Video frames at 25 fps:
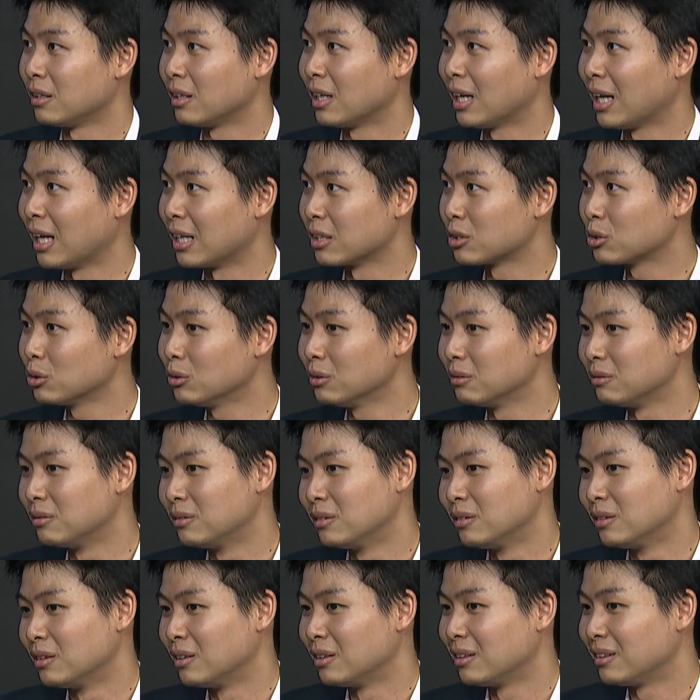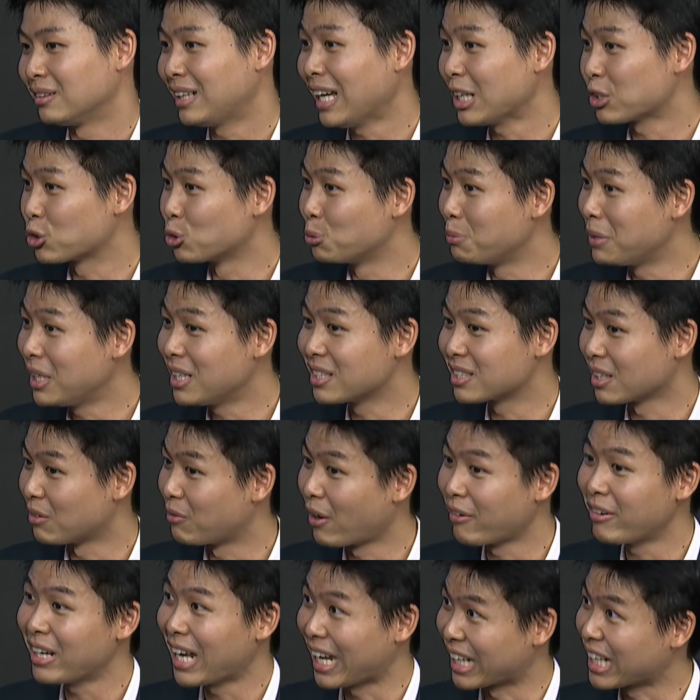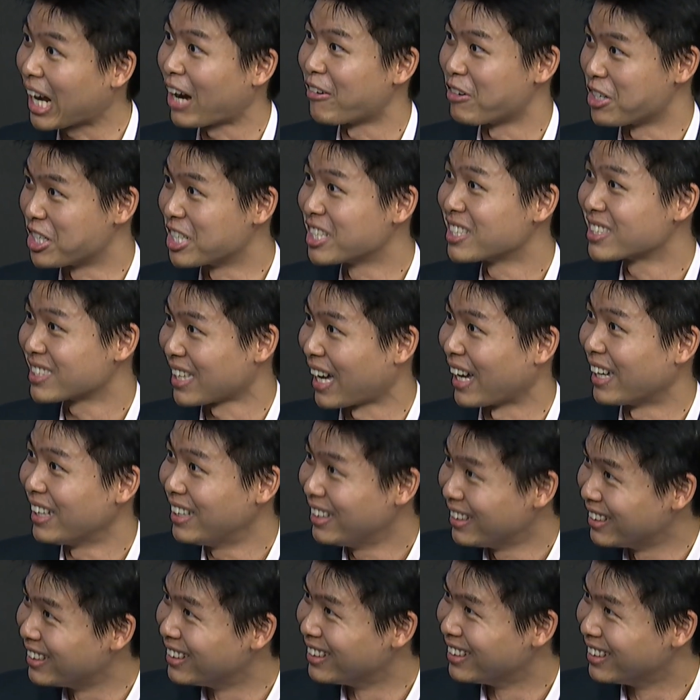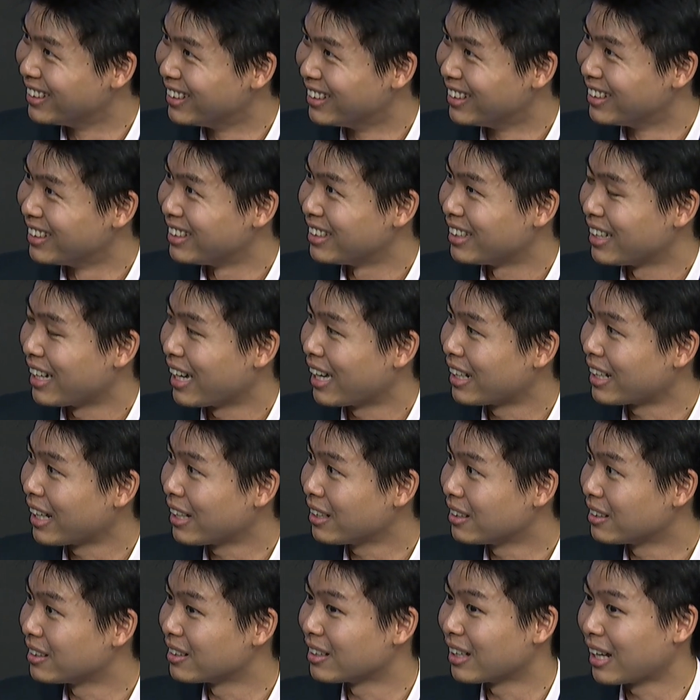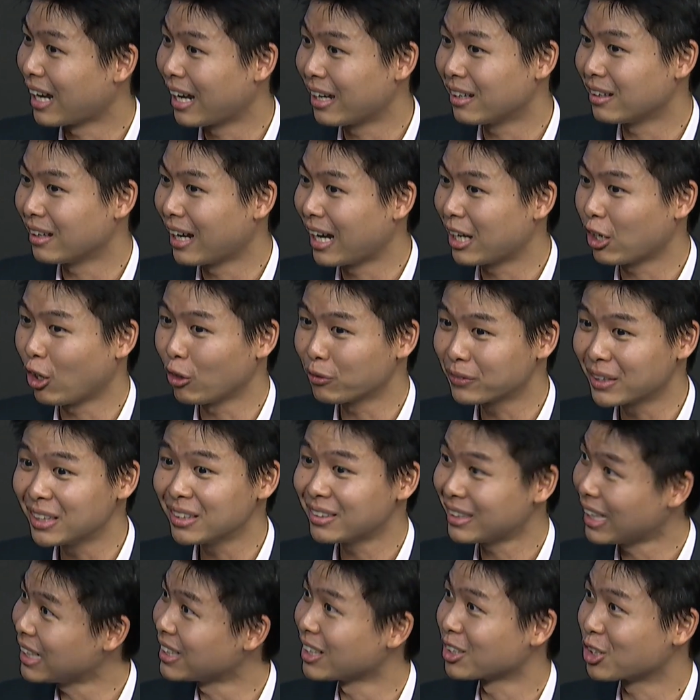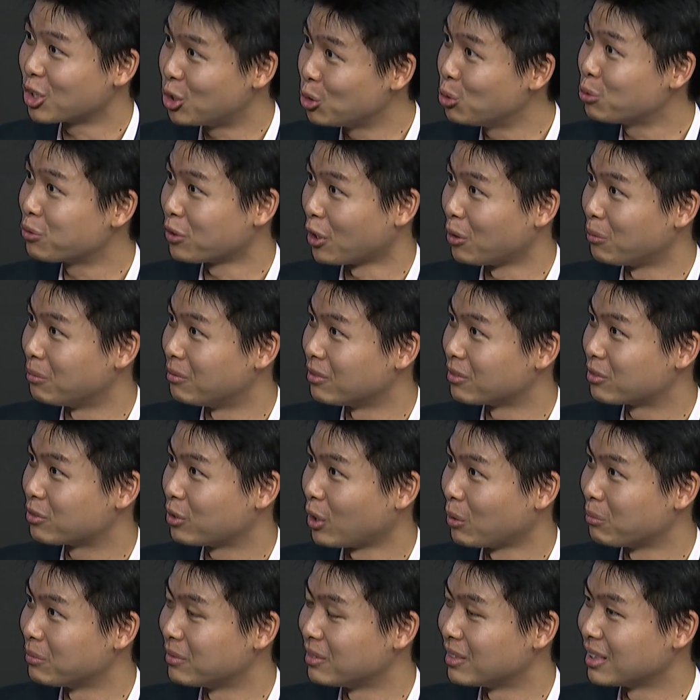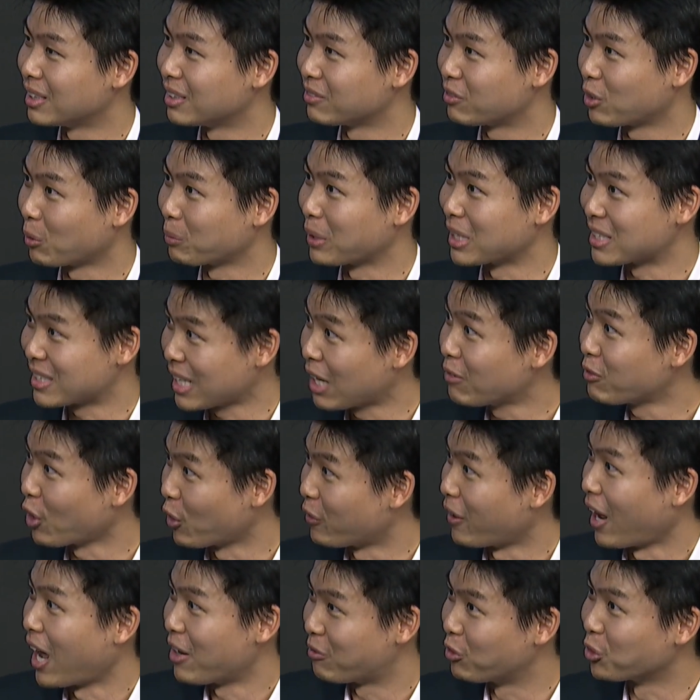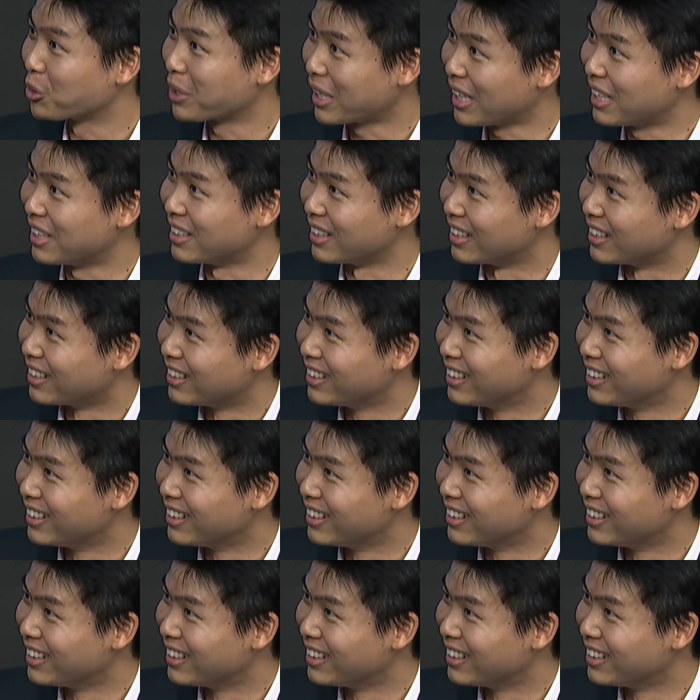Yeah, so that to me is a very encouraging sign. And I often take the cue from the self-advocate,